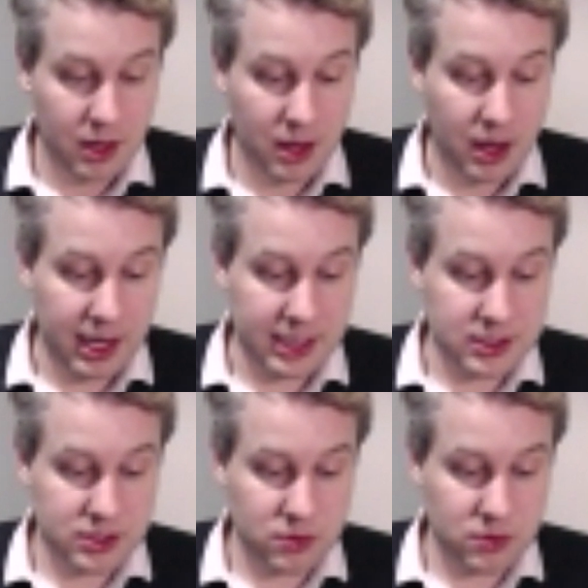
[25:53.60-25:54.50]

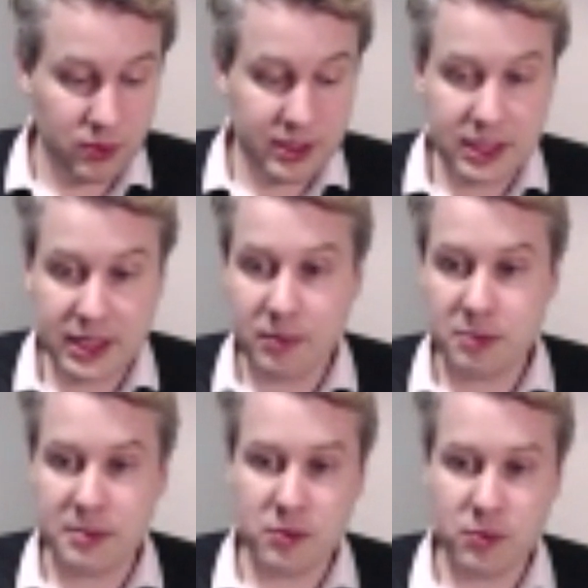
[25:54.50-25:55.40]
it's really, it
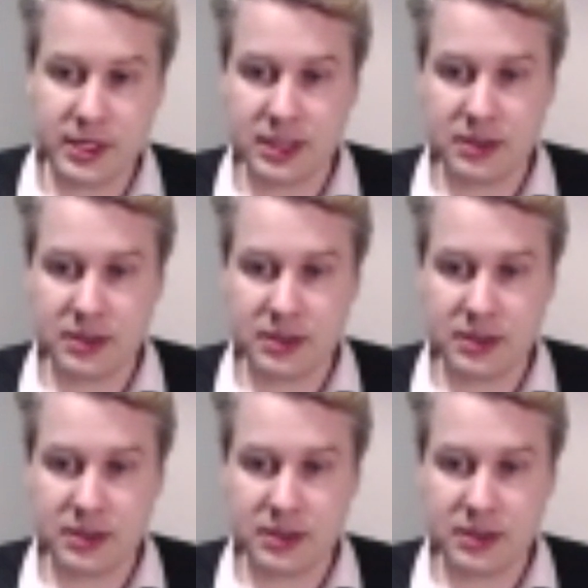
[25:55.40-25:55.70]
would be really,